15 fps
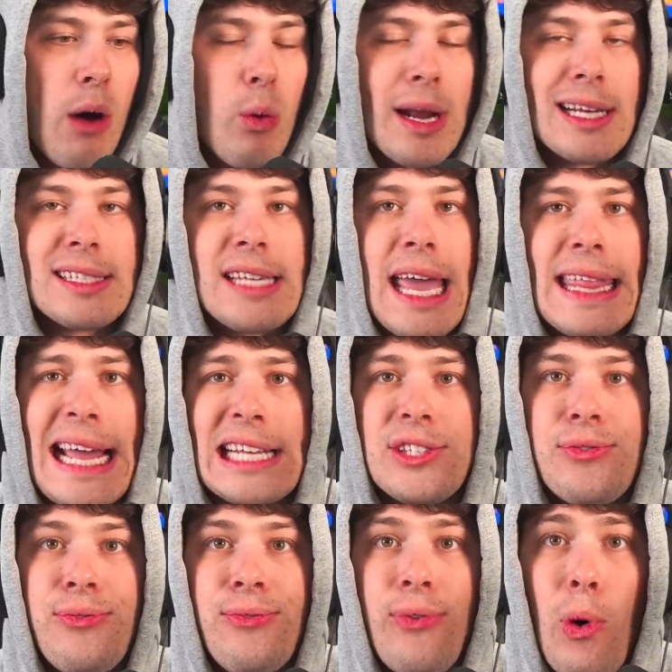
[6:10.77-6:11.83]
I want to say
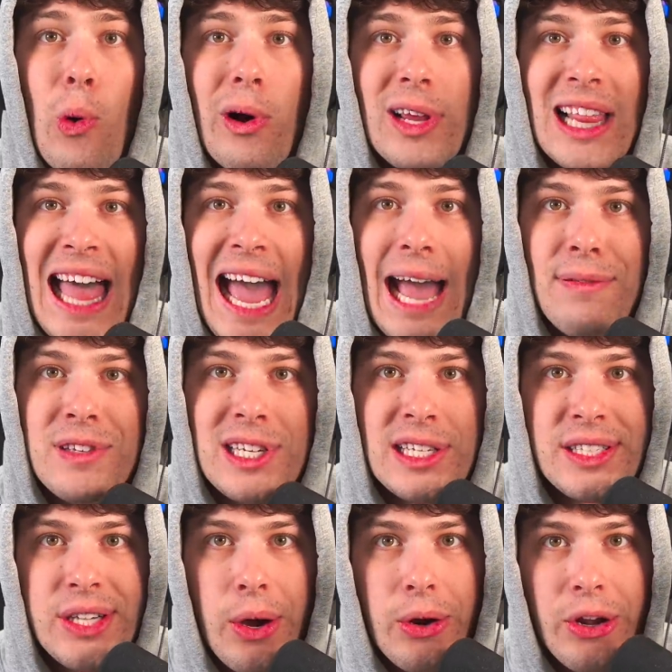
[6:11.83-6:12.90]
that's 4 laughs
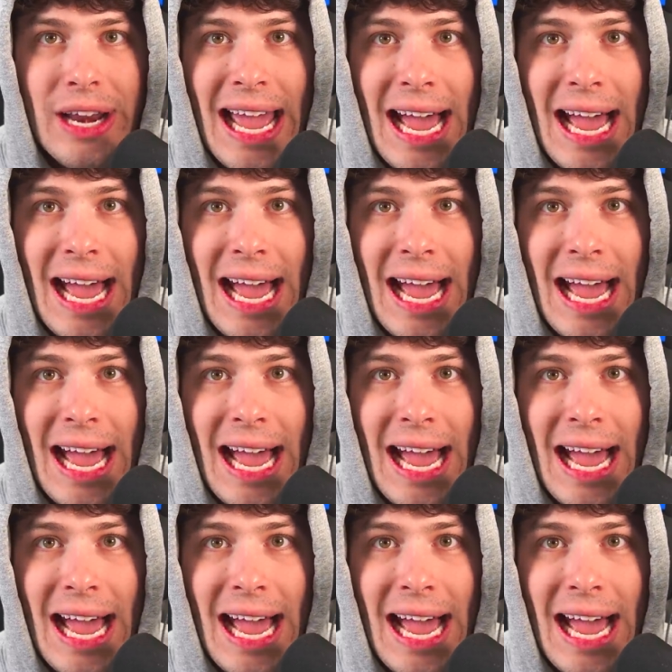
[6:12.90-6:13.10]
in total